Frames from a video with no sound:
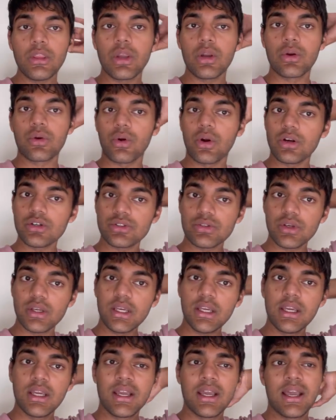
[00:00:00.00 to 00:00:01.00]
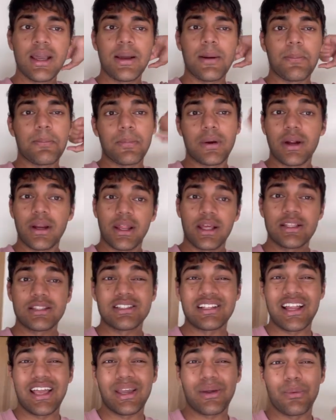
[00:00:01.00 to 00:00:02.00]
grocery but
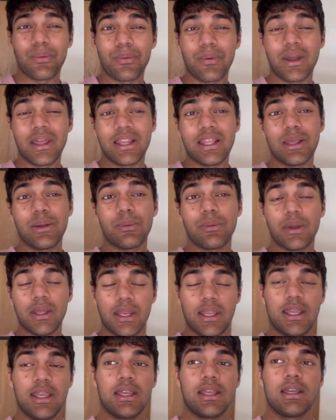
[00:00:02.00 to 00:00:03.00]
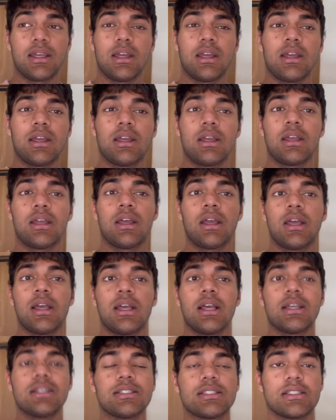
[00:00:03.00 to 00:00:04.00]
it's like very very
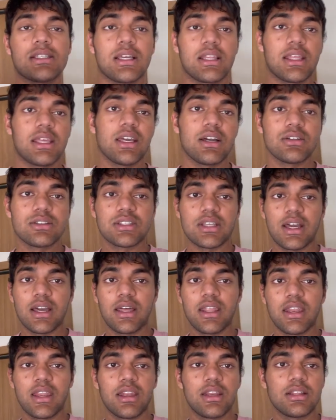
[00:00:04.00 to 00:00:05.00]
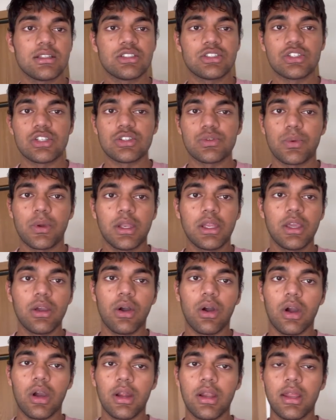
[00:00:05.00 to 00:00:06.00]
sunny outside and it's just very
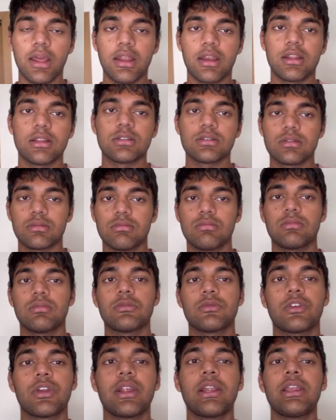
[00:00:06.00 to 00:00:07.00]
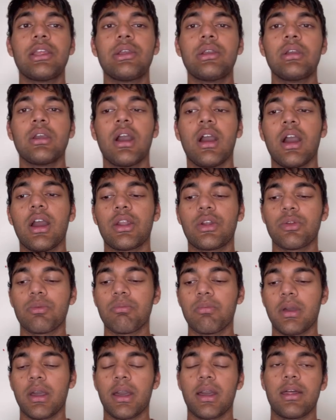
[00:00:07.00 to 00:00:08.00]
hot and it's really hard to
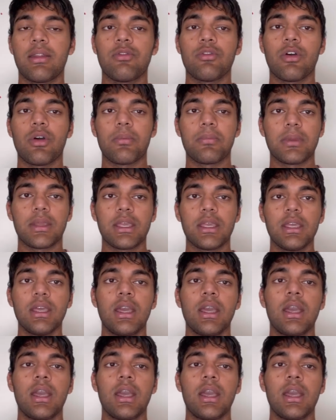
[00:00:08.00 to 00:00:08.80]
bear for me